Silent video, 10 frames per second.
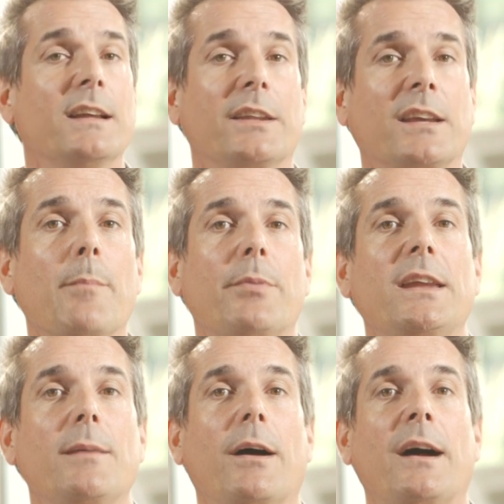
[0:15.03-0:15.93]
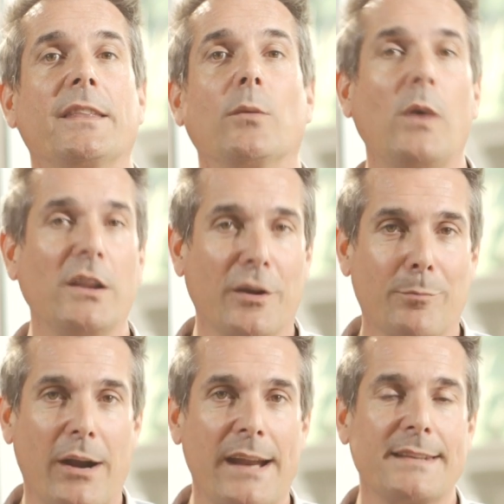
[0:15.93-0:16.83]
the company behind the
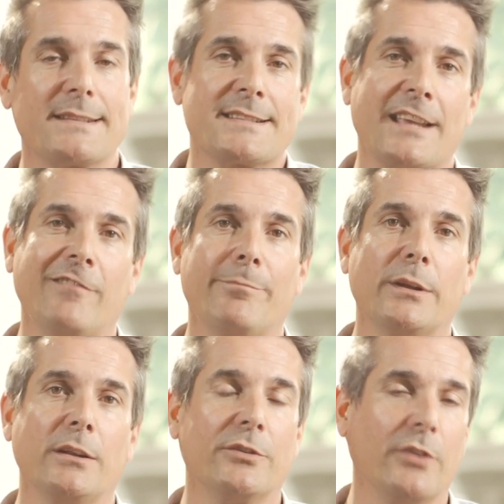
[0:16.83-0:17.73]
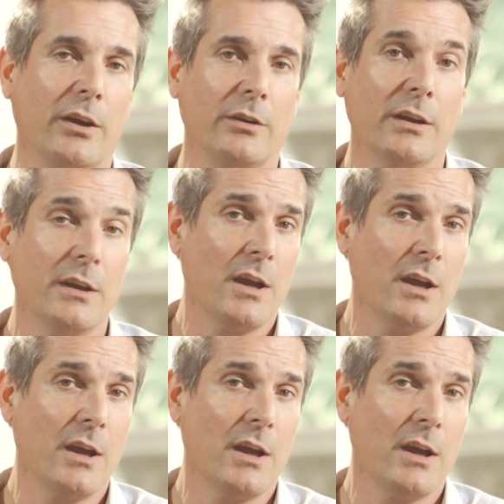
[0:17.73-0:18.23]
well-known brand Self-Build Zone.